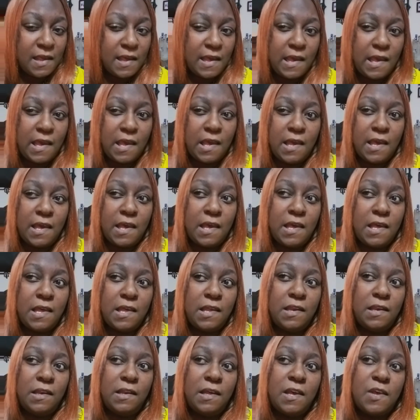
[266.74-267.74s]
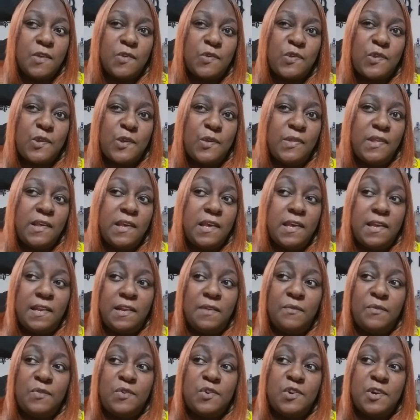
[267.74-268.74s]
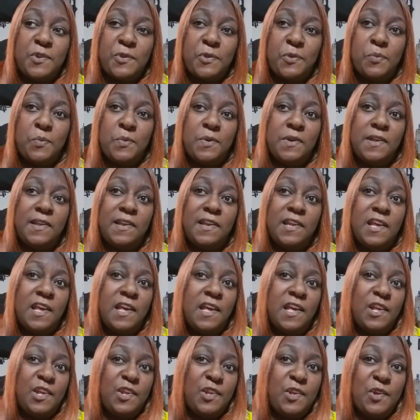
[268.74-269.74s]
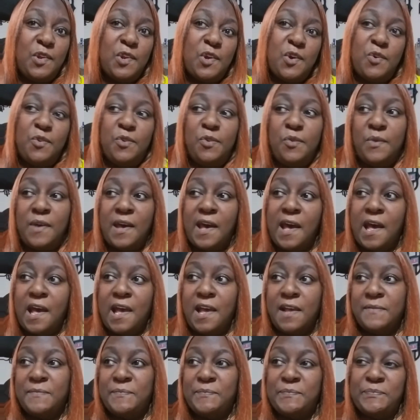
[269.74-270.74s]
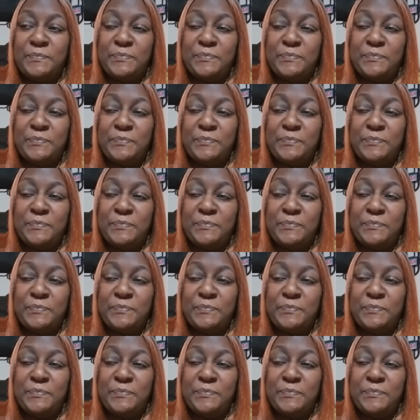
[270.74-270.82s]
And so then, of course, when, you got,